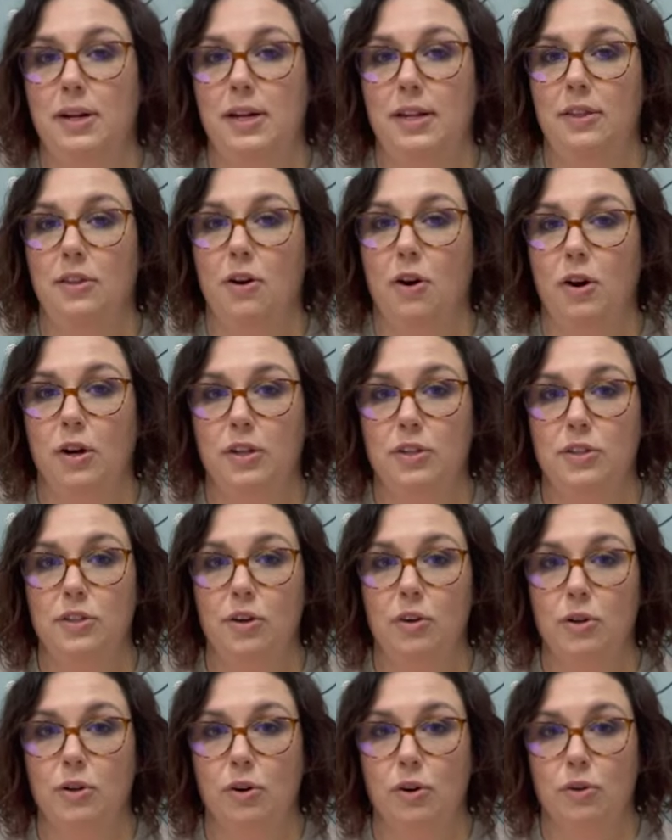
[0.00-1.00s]
in the
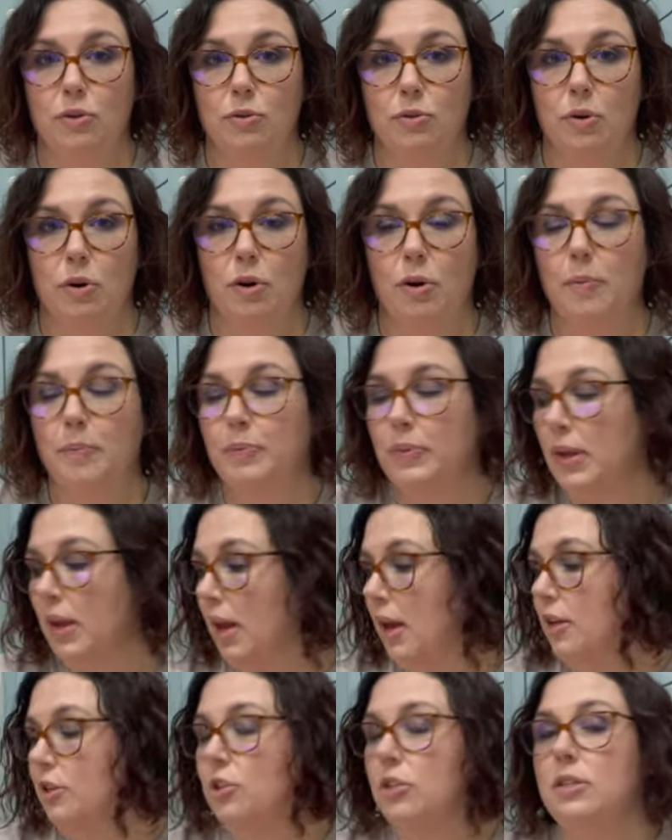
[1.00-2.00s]
Arkansas Yarn Crawl,
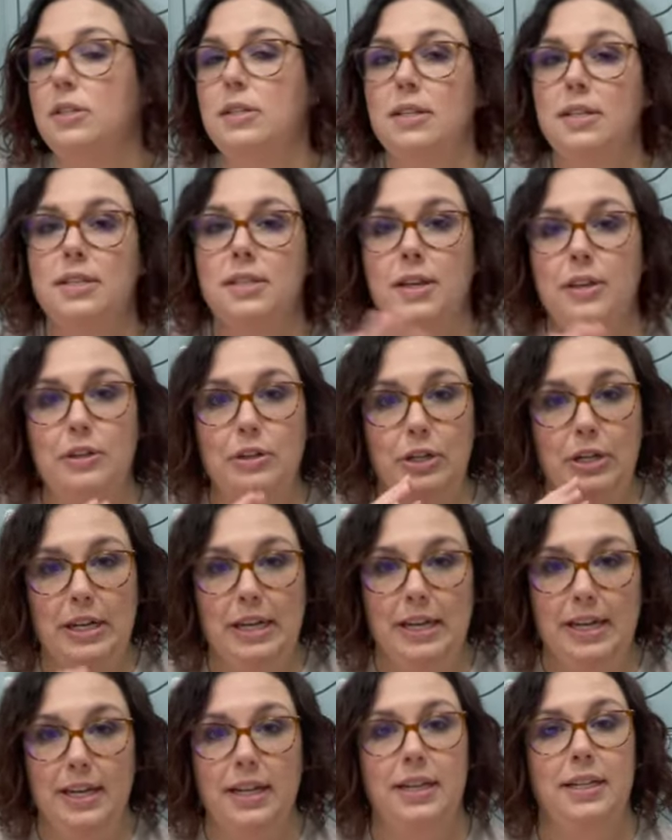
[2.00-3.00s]
just the southern
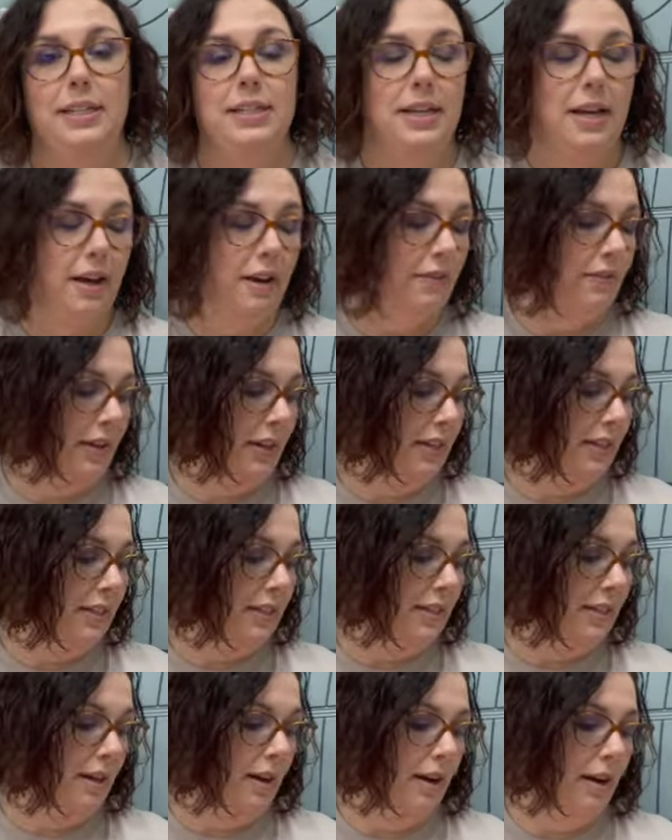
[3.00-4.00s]
end of
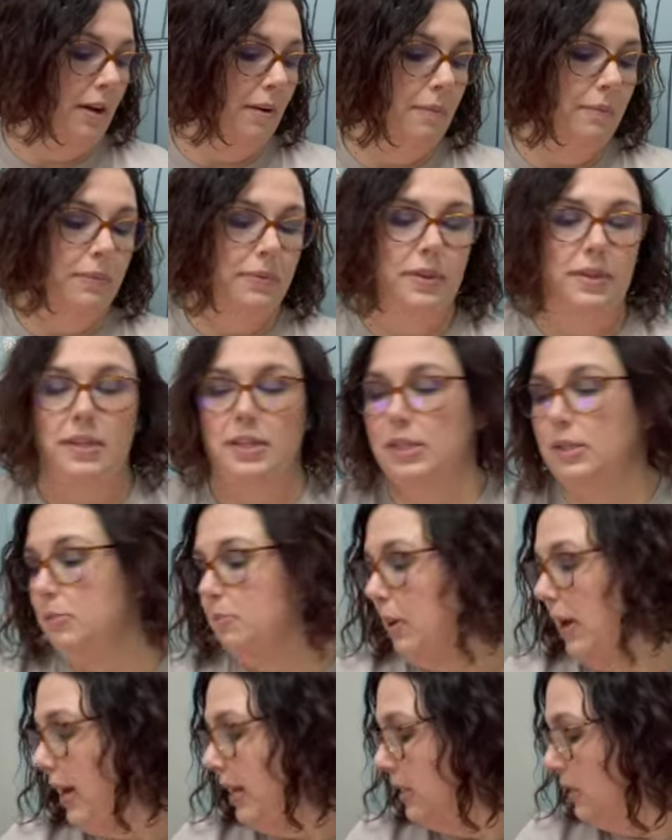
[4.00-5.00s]
it, this
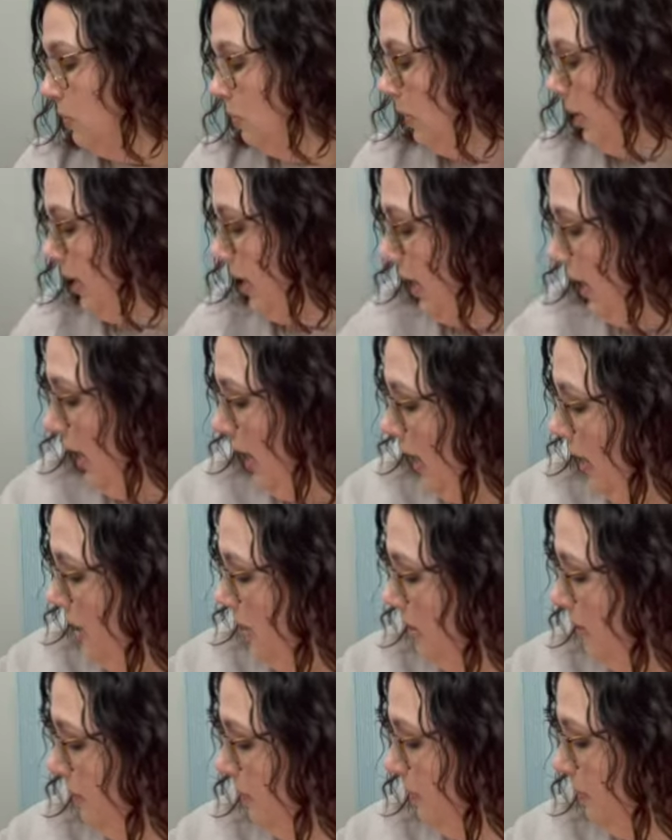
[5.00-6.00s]
past
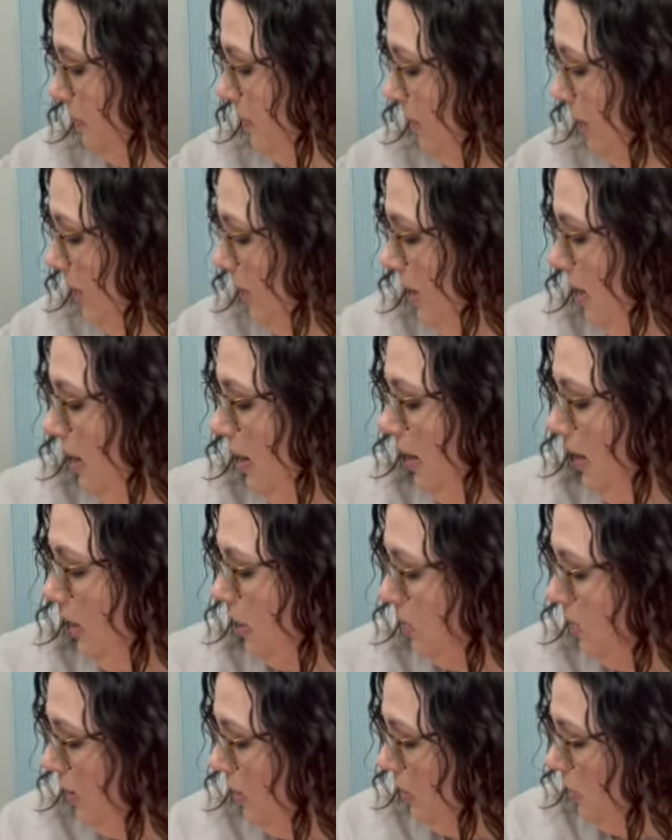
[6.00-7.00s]
weekend.
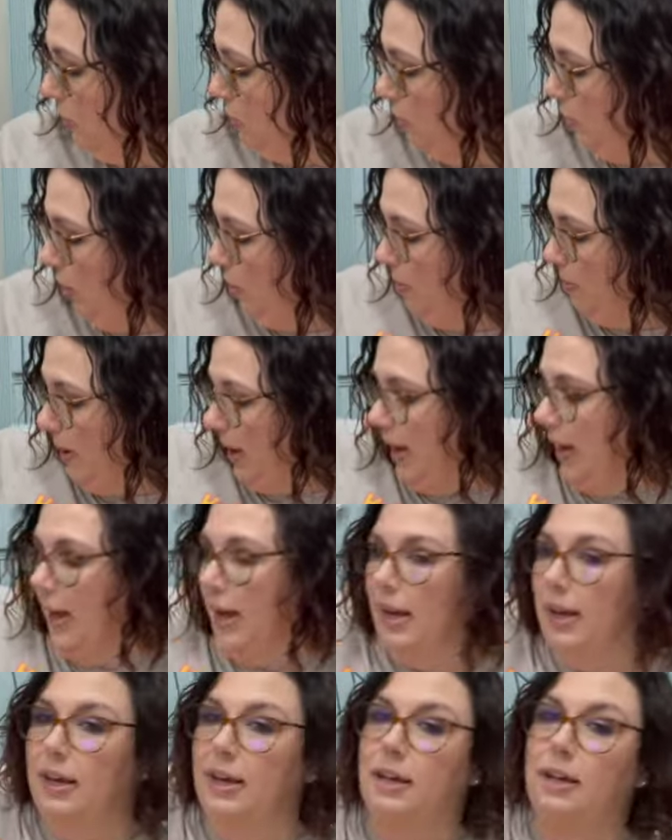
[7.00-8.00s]
It's my little tote
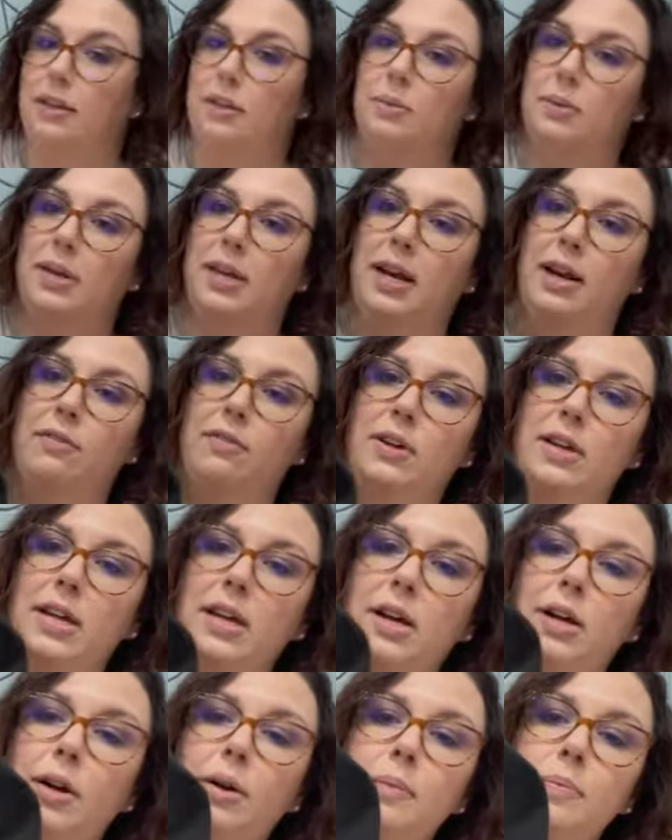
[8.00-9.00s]
bag we get every
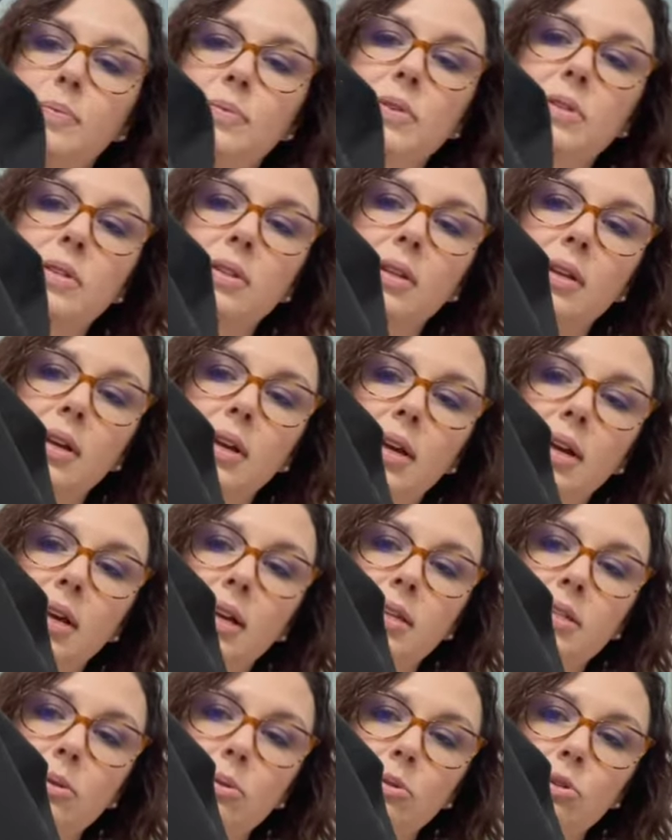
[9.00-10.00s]
year.
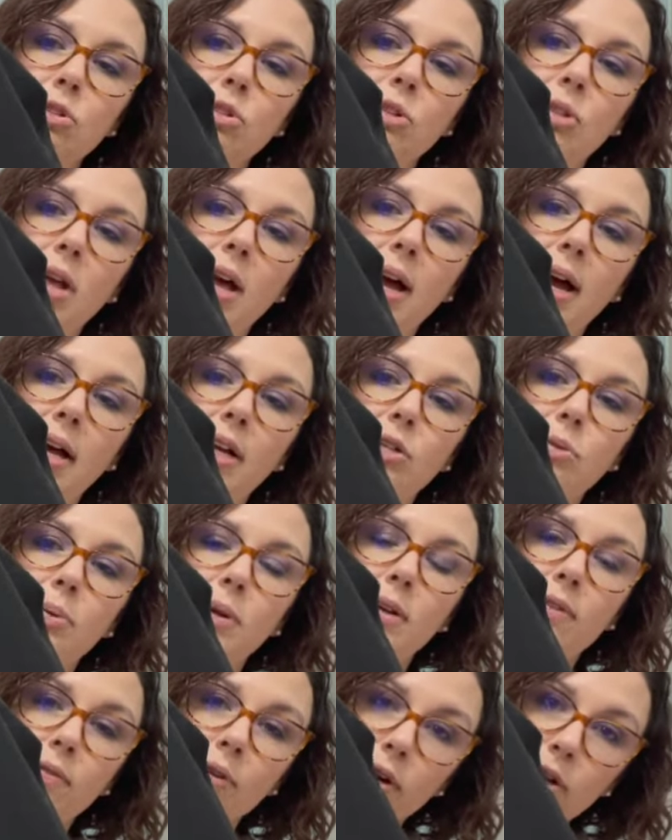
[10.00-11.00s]
So it's July
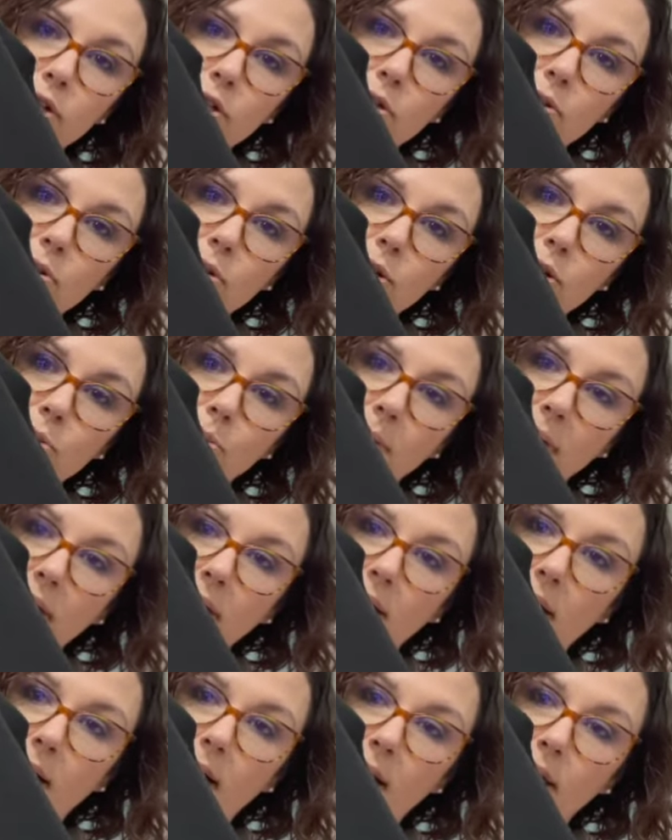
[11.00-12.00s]
21st through the
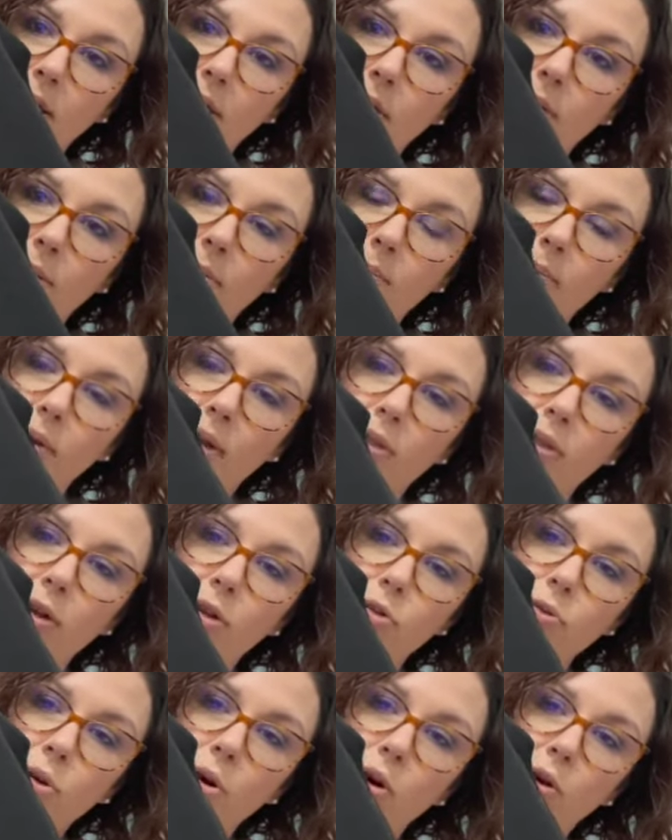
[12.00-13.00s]
29th. And
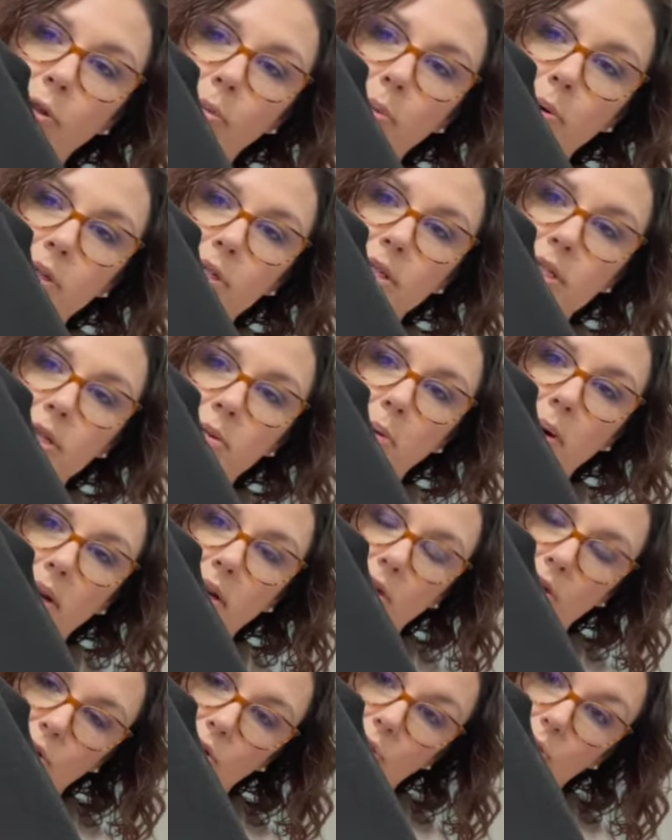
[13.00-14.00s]
those are all the
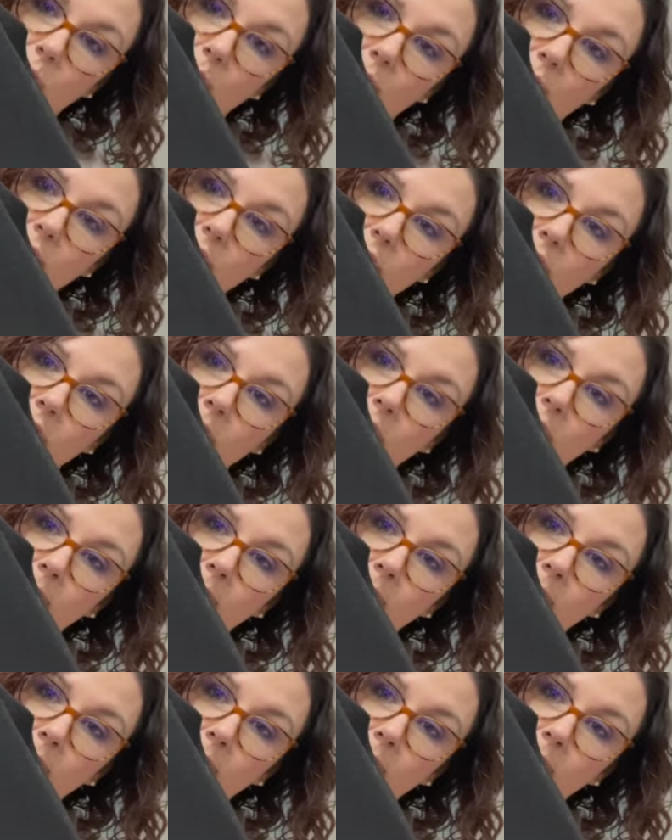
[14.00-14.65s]
participating stores.